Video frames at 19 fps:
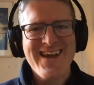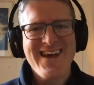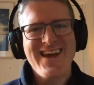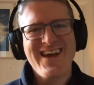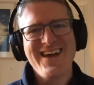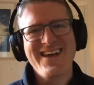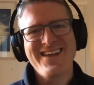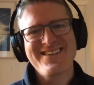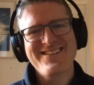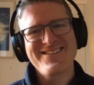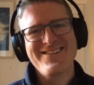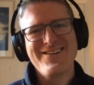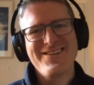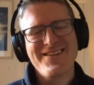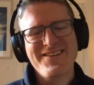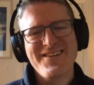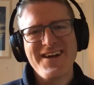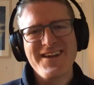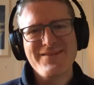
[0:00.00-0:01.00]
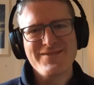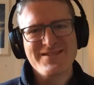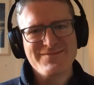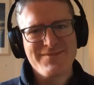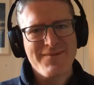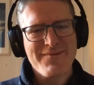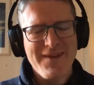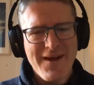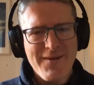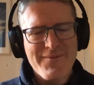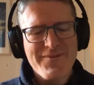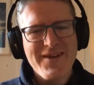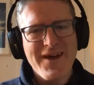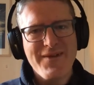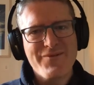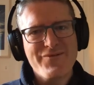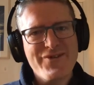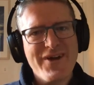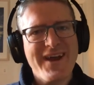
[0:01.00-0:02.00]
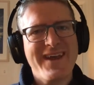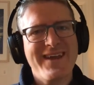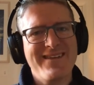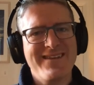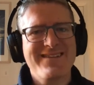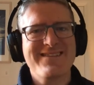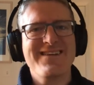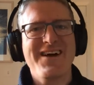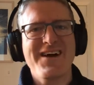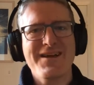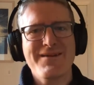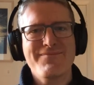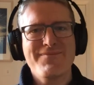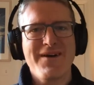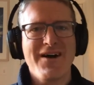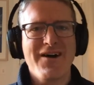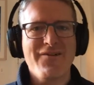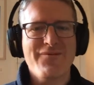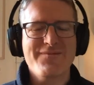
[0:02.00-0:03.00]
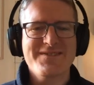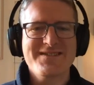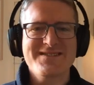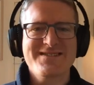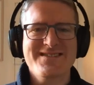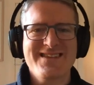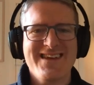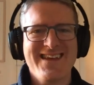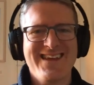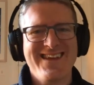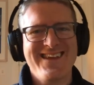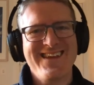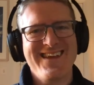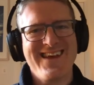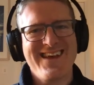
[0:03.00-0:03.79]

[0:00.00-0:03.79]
It's all anonymous, but I'm tracking the type of mistake